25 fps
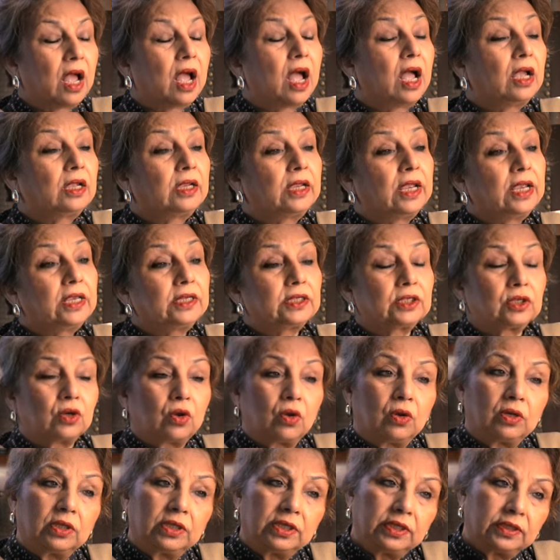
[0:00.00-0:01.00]
against
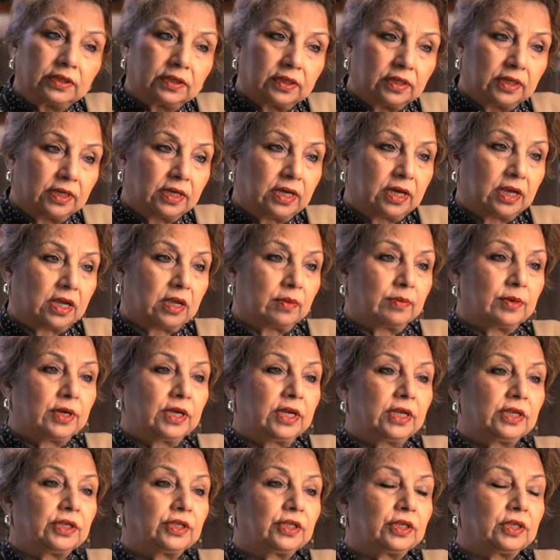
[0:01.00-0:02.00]
all these three
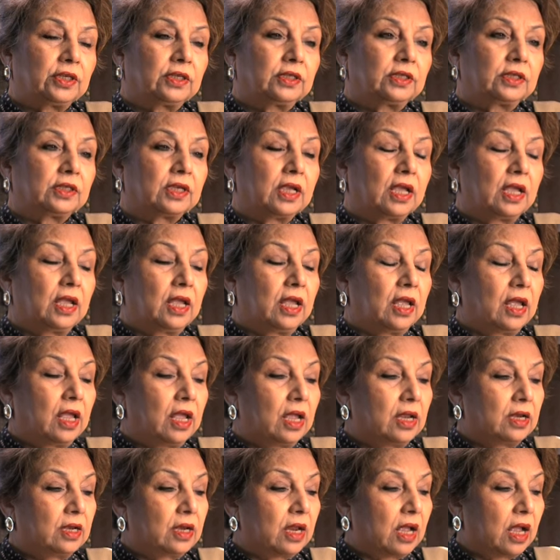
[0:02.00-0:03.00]
recommendations
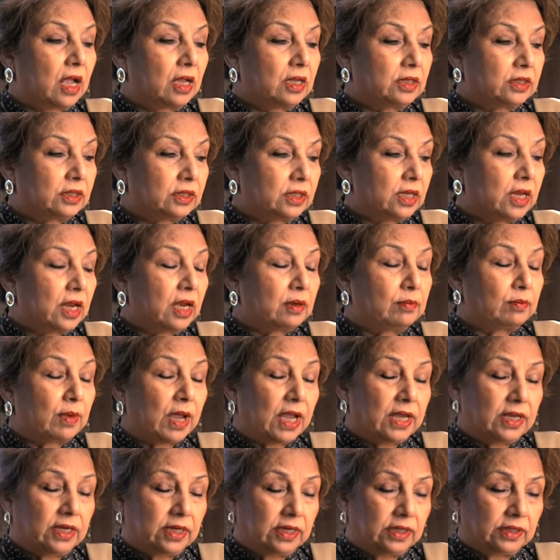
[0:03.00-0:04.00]
and
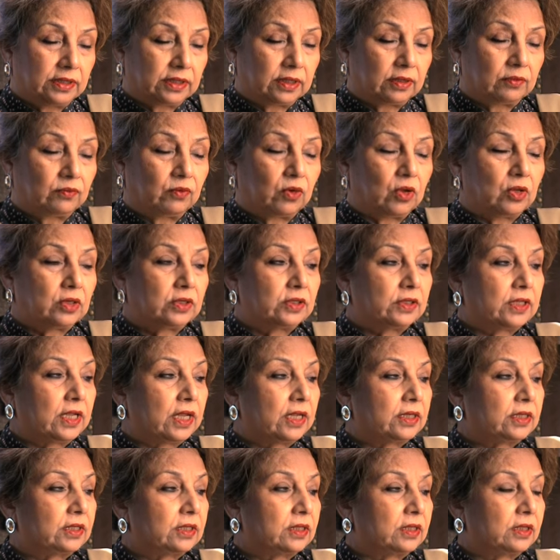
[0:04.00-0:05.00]
my reason was
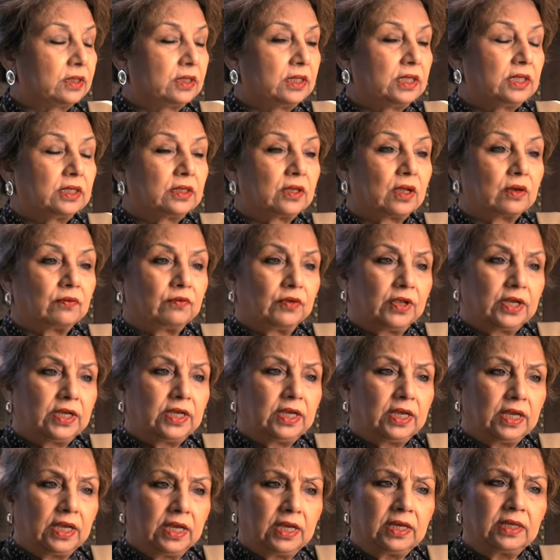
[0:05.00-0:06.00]
that these are
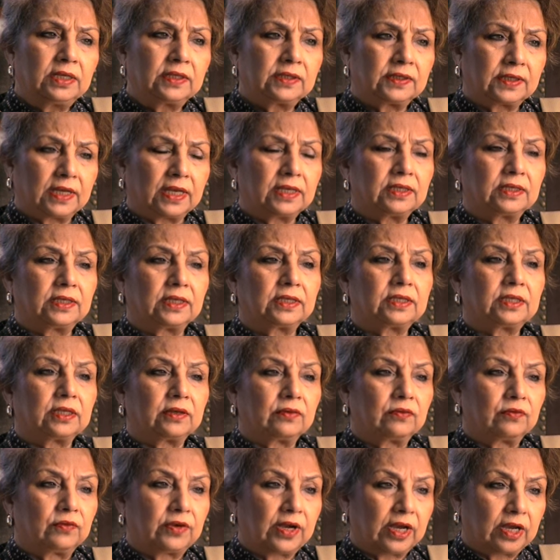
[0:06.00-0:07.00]
very
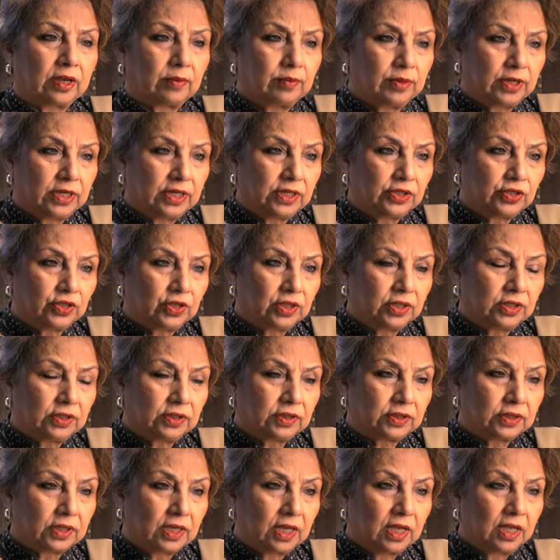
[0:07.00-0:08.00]
insensitive
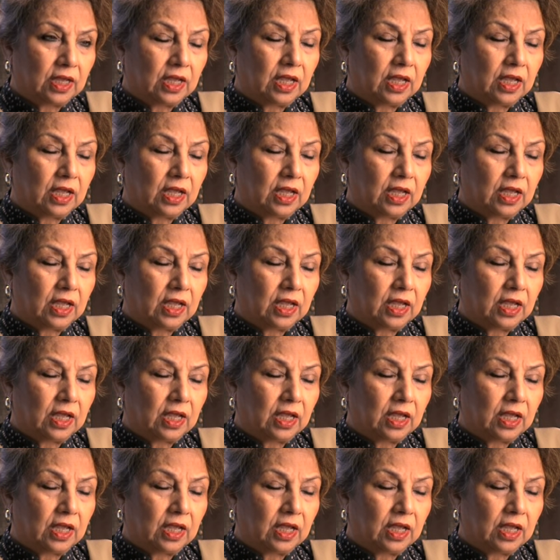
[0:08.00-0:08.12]
recommendations,